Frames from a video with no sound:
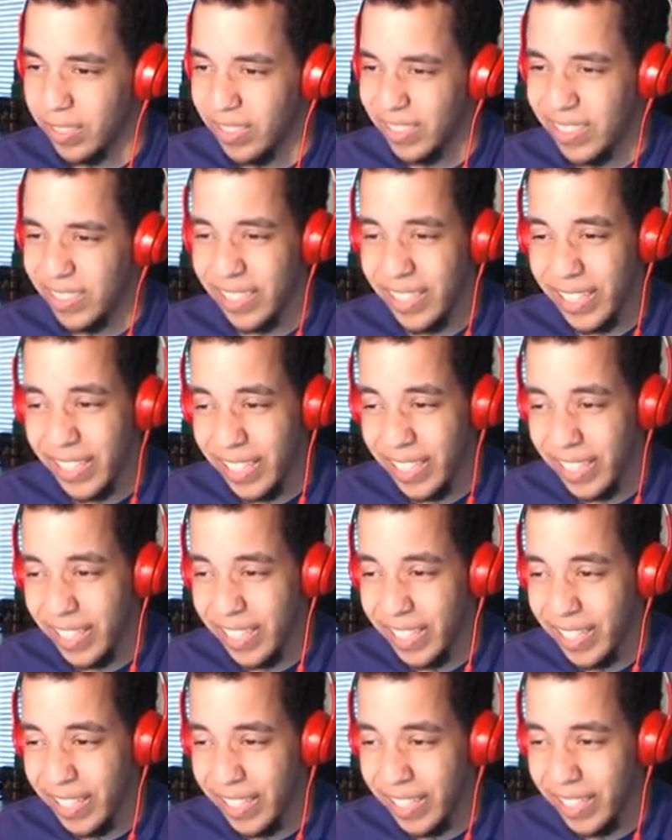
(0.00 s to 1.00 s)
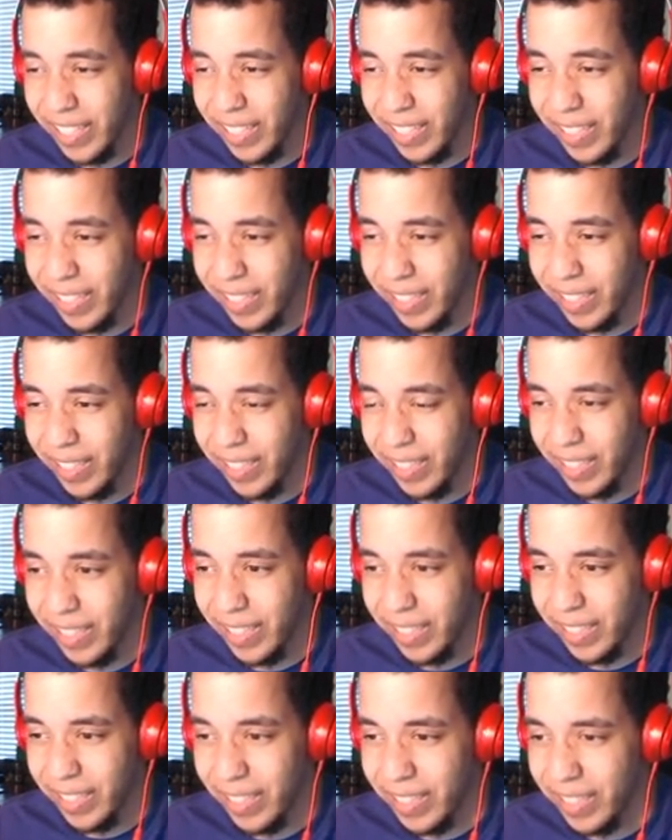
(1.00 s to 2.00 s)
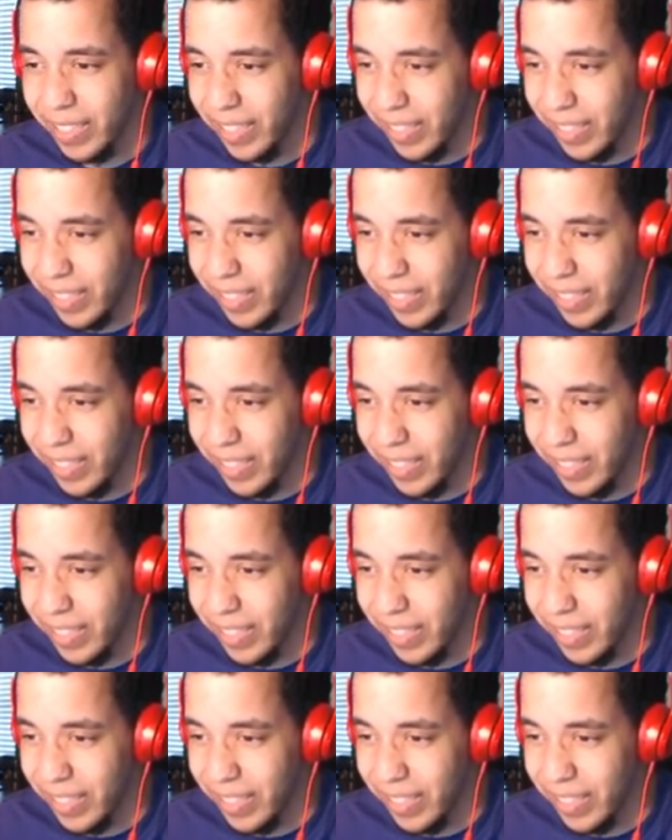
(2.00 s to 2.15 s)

Nothing is said.